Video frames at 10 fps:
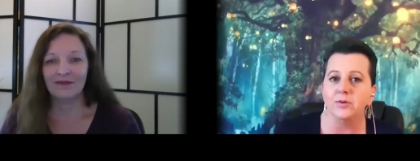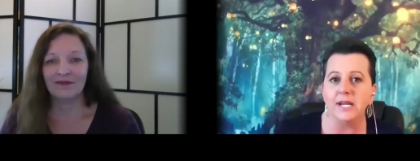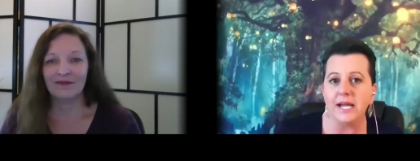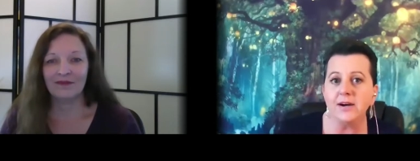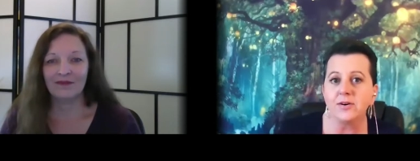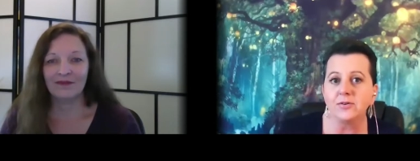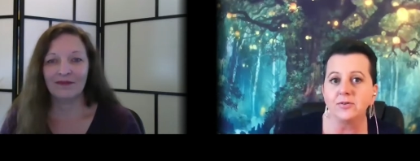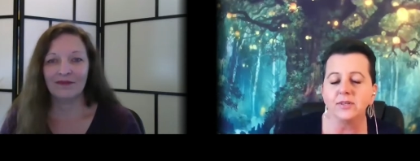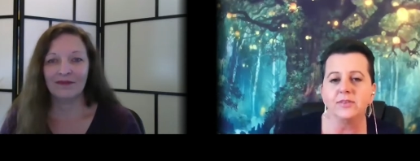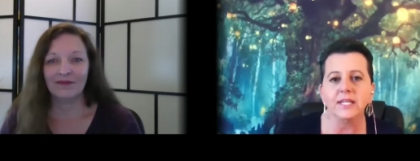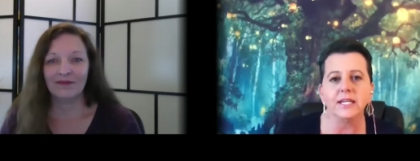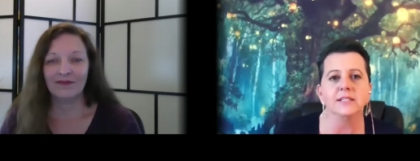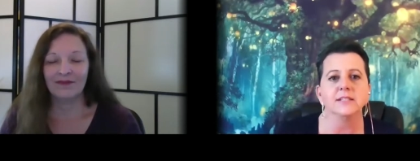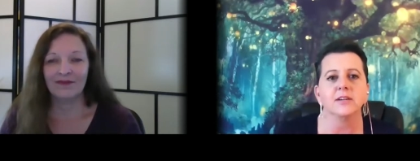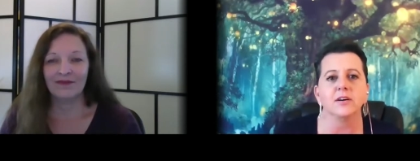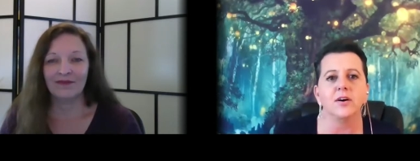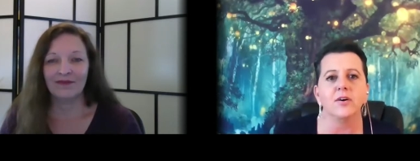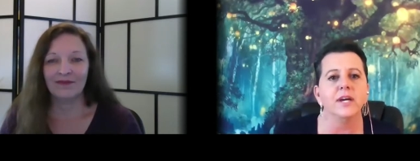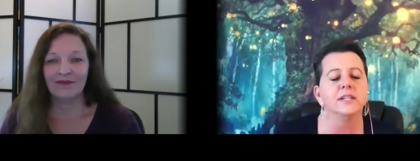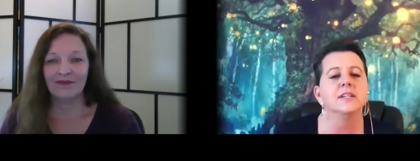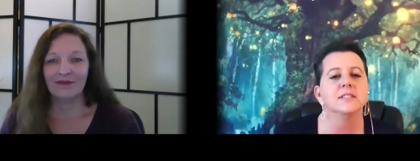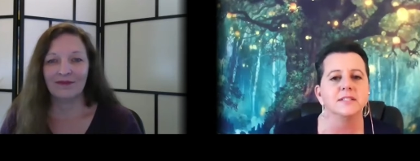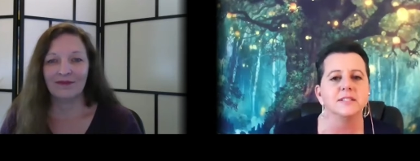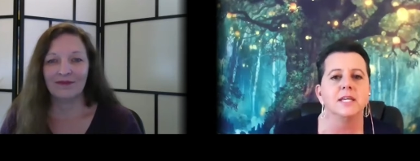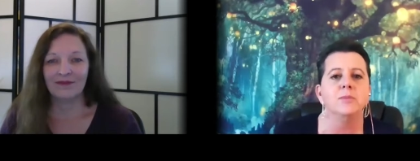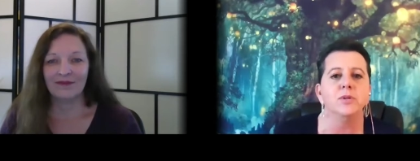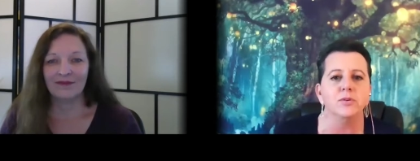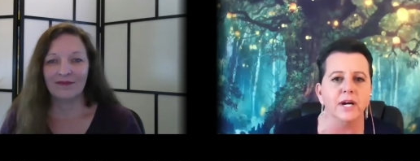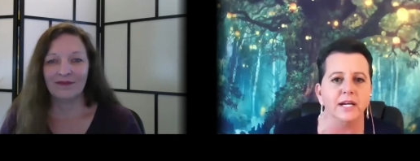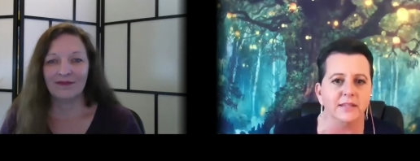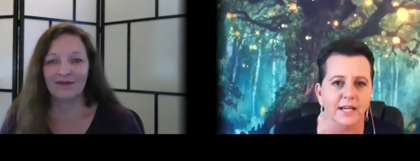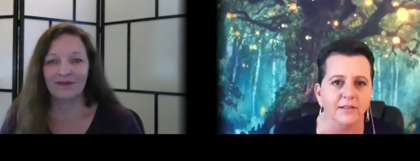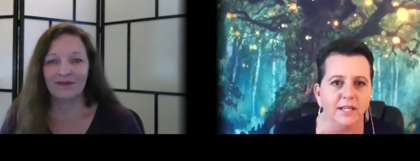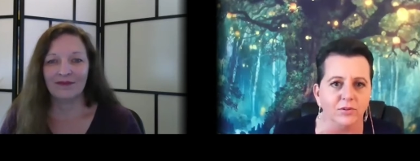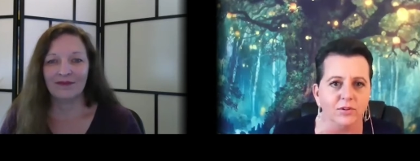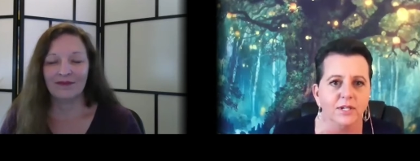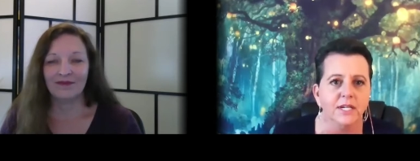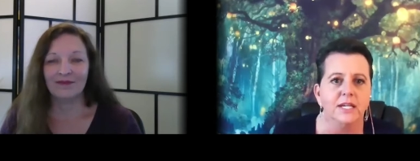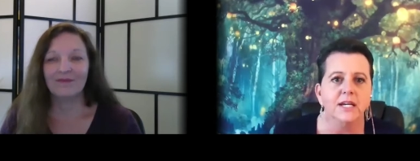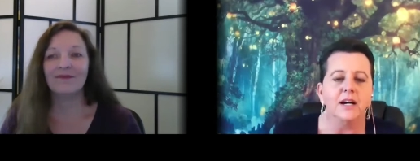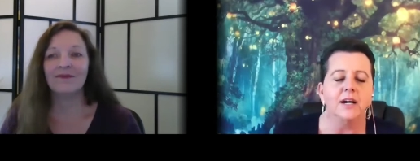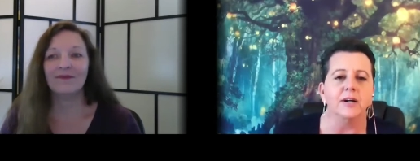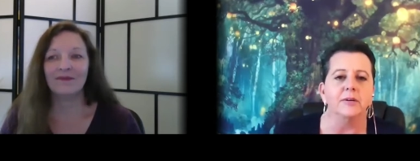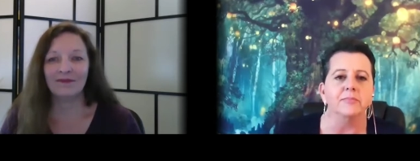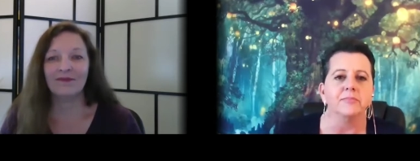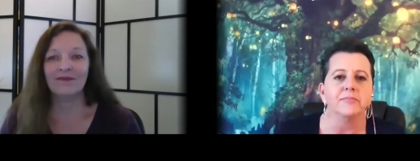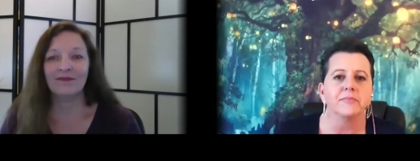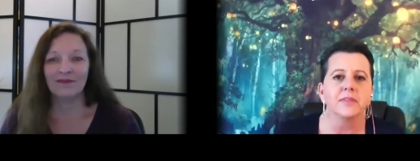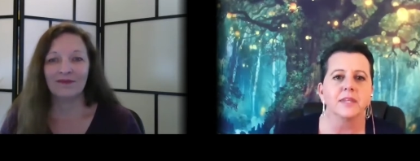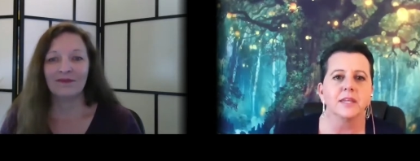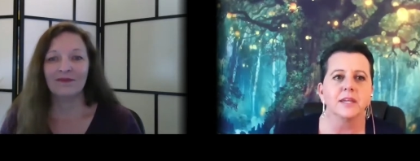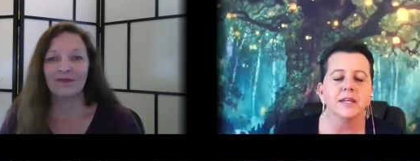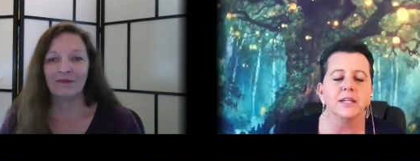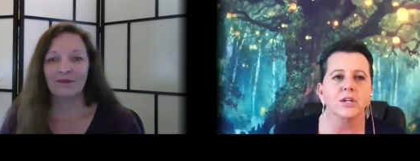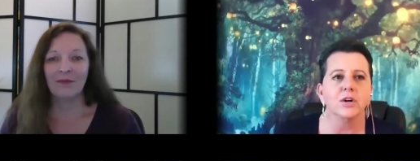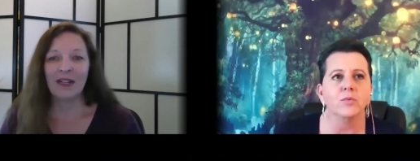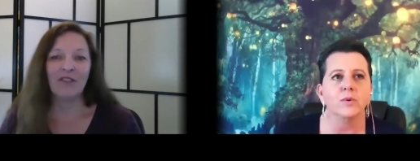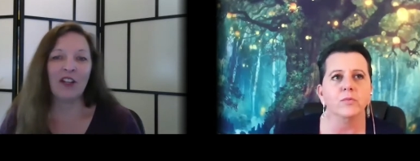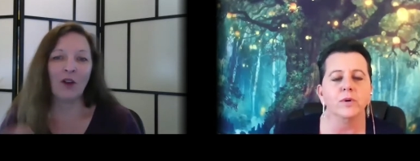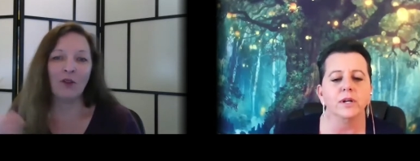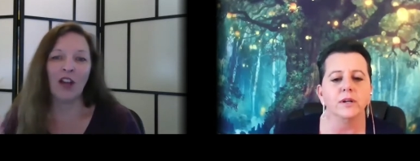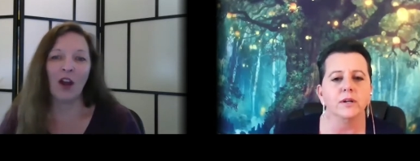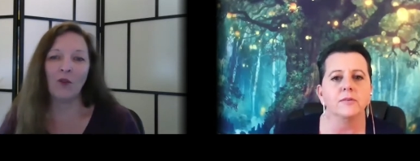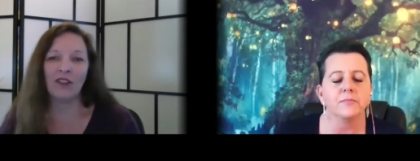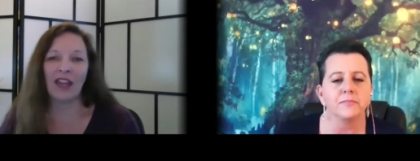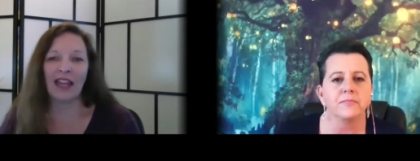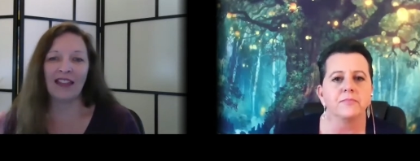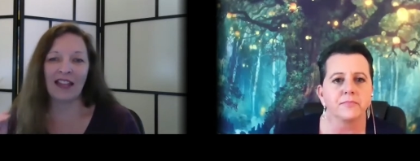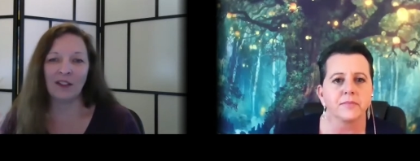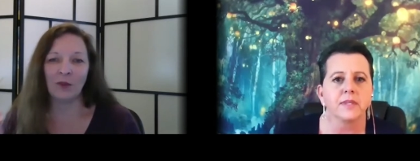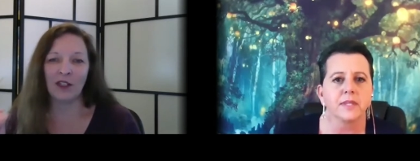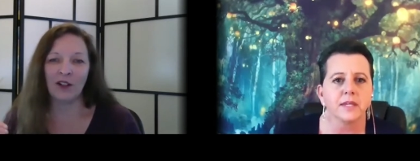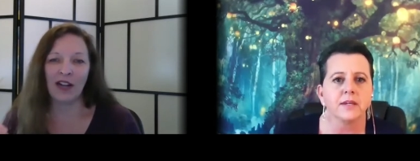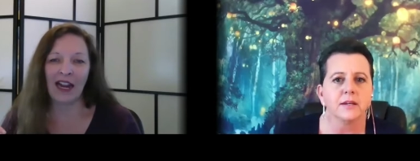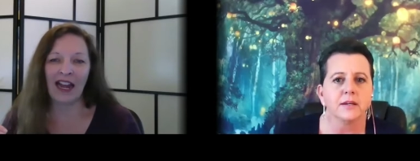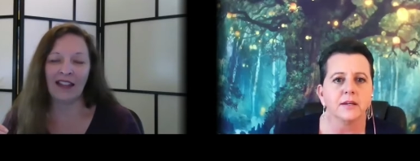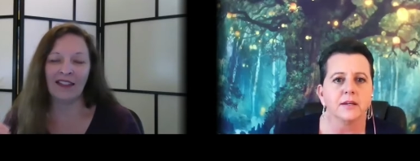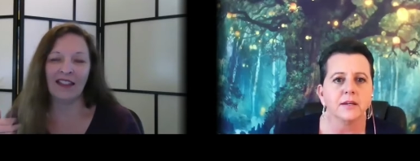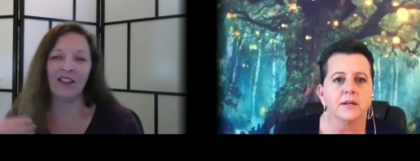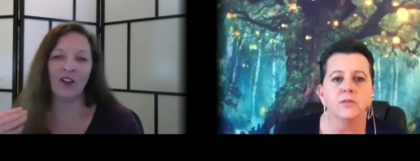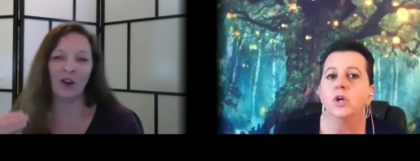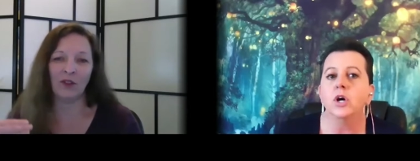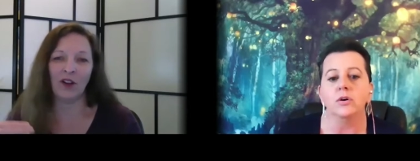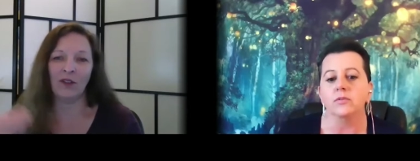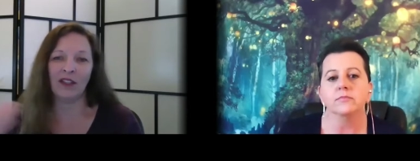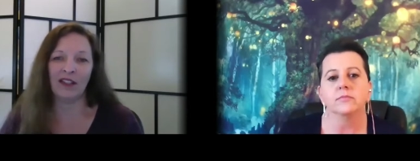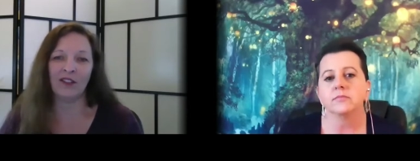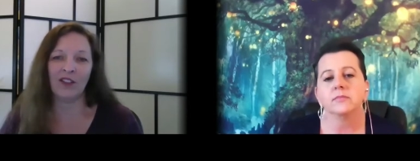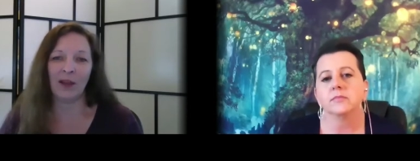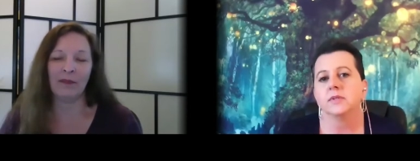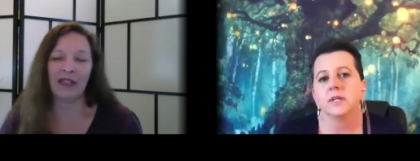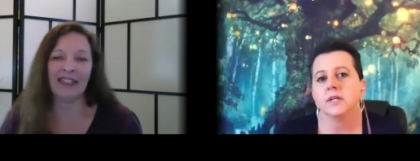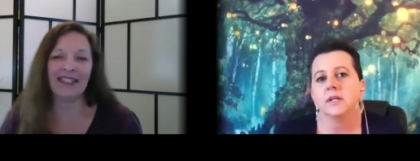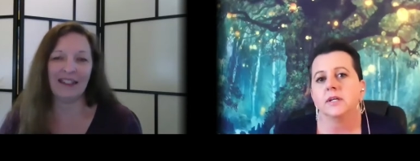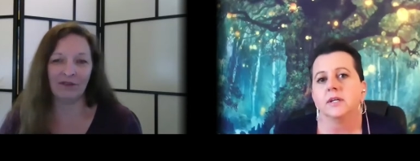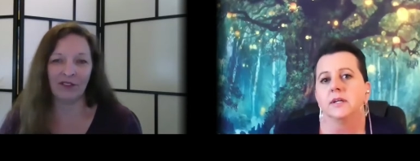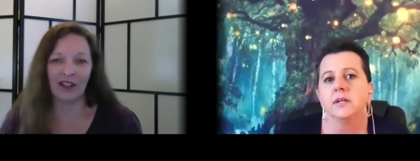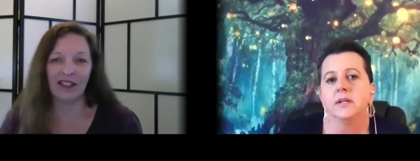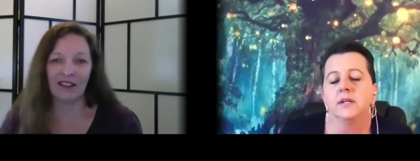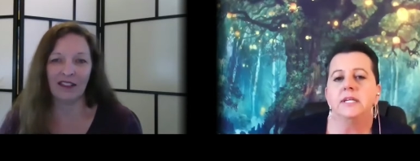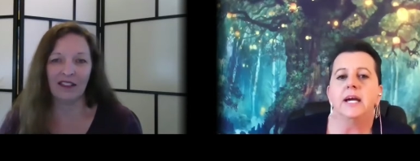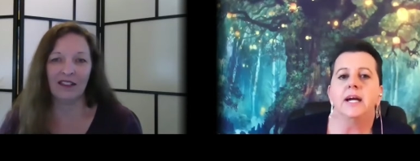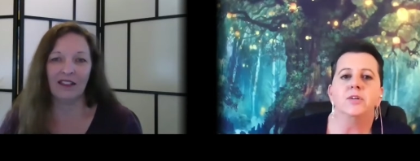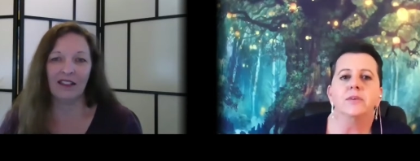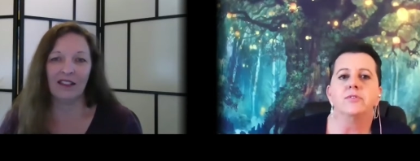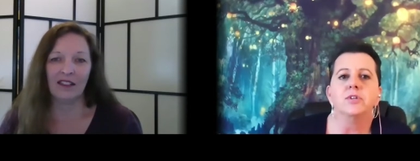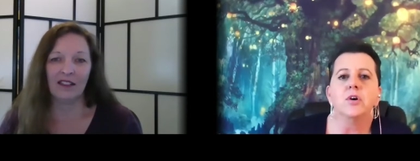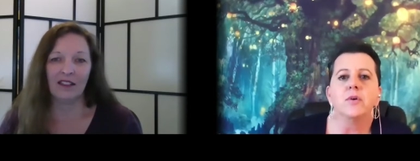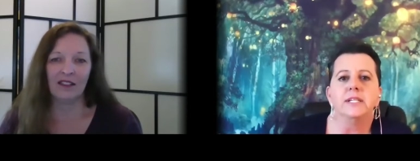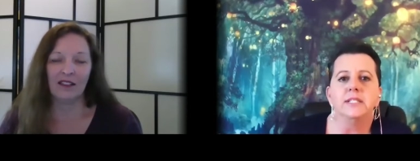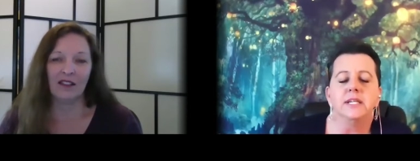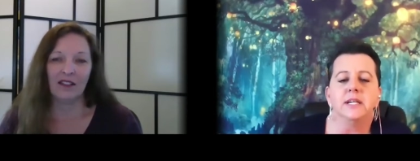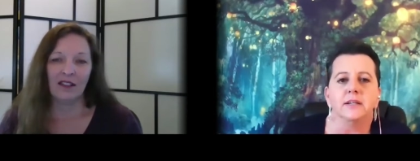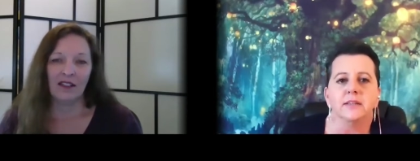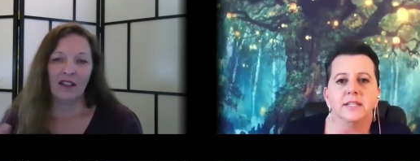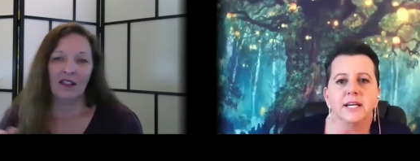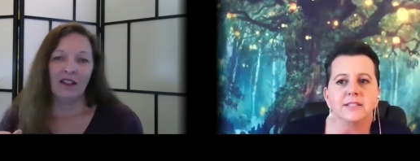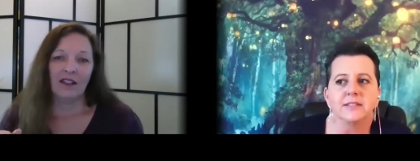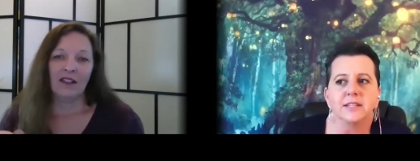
Speaker 1: now that all that does is keep you at that level. Mm. Um, you but if you don't
Speaker 2: know that that's where you're at then you don't know no. that there's something different
Speaker 1: yeah you have no idea that that's